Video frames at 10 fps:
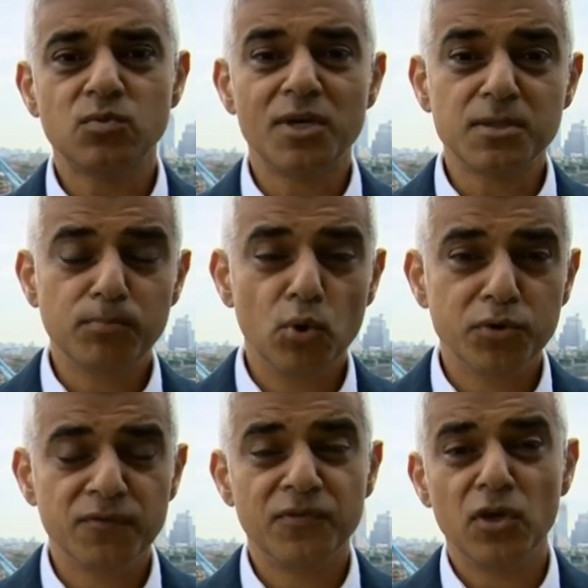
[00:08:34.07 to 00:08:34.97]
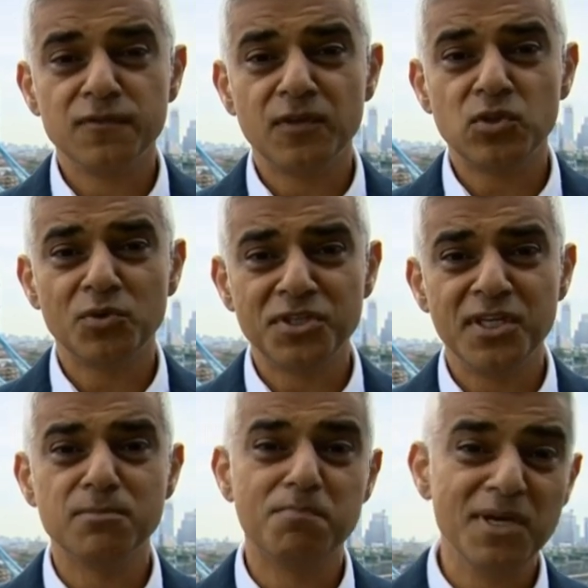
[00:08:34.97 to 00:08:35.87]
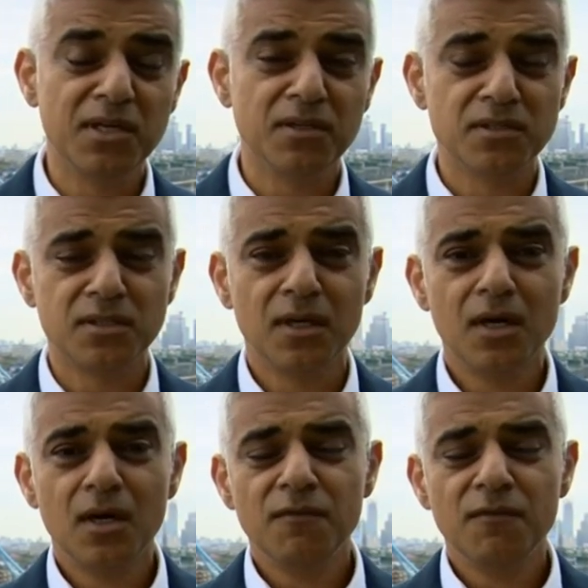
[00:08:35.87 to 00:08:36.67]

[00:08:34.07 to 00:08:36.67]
That's why it's important for those of us who are seen as beacons